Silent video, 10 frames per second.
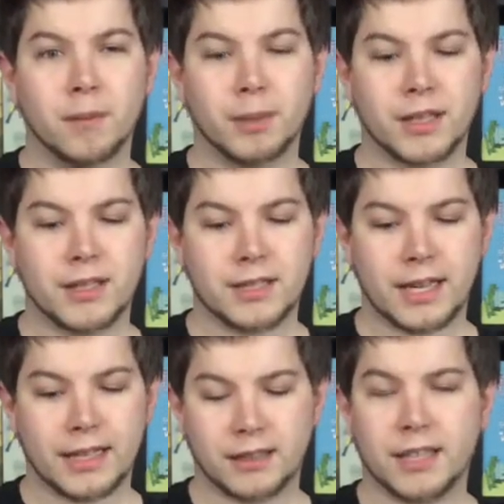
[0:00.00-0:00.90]
Because
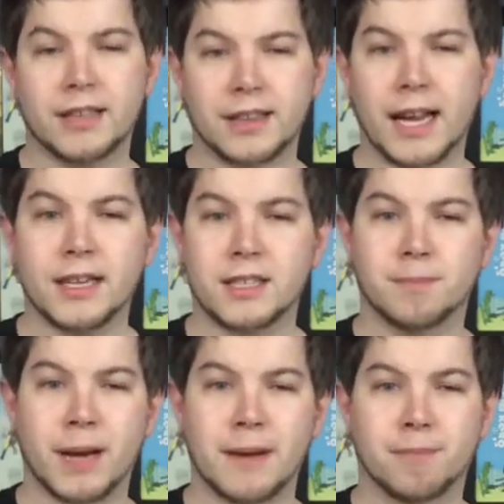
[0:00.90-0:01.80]
I think that is
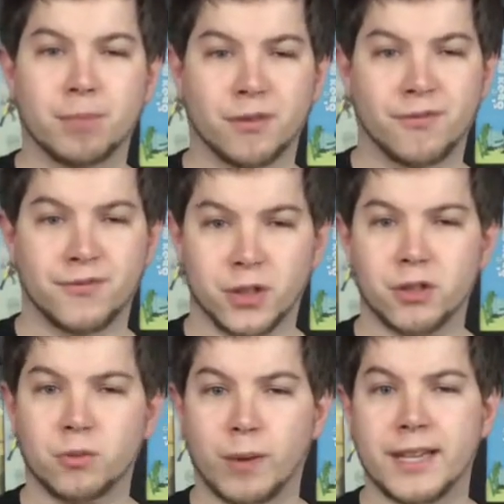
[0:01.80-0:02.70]
my
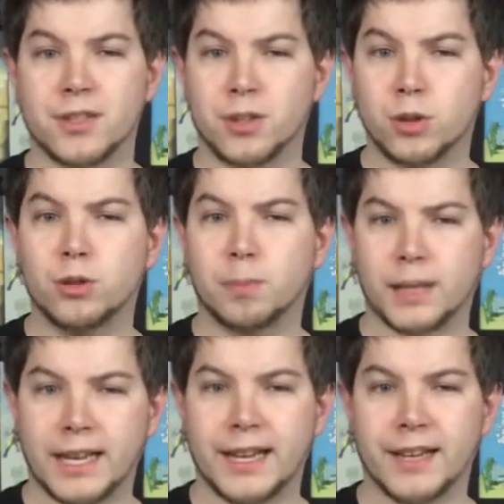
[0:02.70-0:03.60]
preferred way to
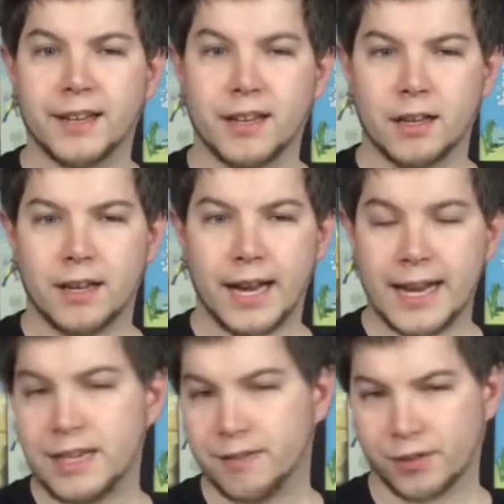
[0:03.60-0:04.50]
play
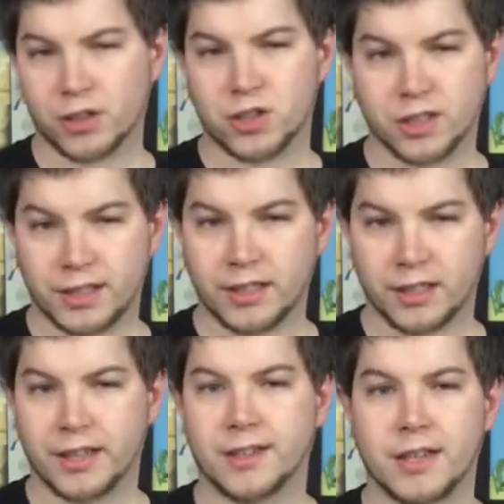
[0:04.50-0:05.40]
any version in the
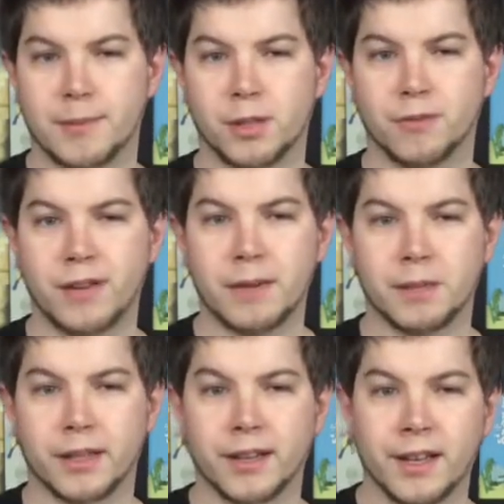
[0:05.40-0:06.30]
Kingdomino
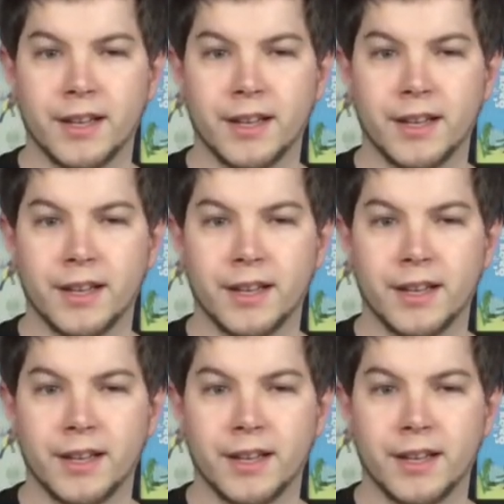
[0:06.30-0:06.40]
family,